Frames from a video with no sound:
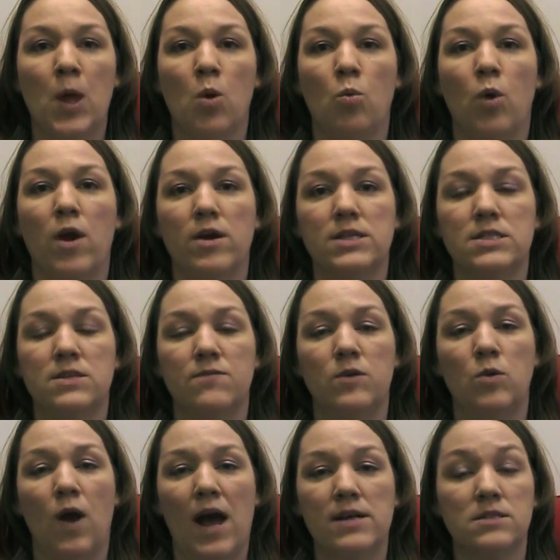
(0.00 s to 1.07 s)
Whereas if
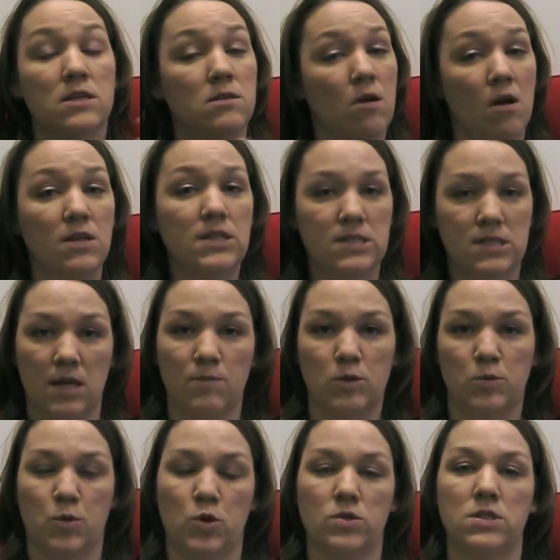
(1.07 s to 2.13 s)
you ask a
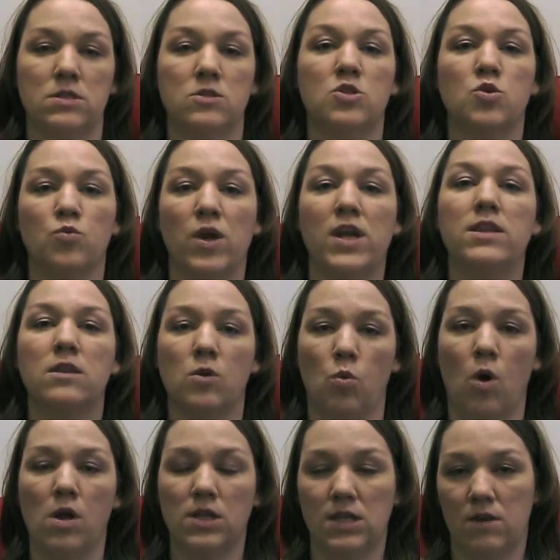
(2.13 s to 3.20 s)
non-disabled person to rate the
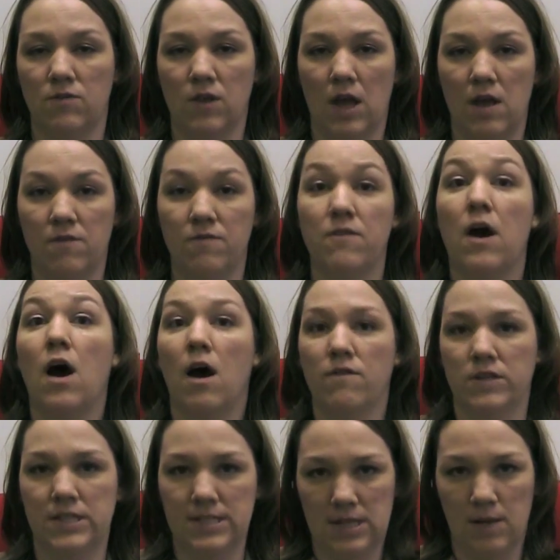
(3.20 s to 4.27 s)
quality of life of
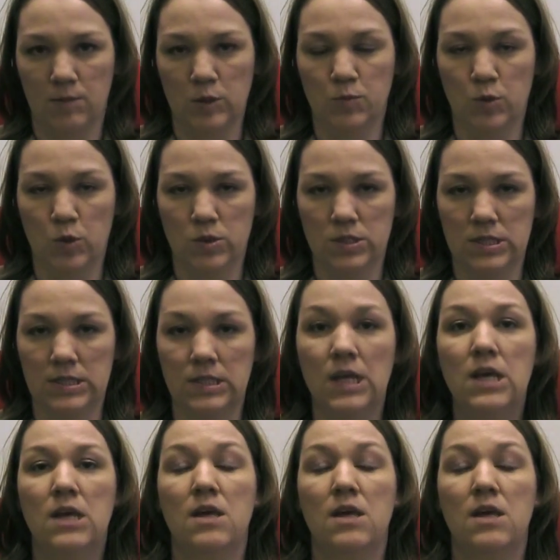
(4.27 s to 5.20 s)
a disabled person,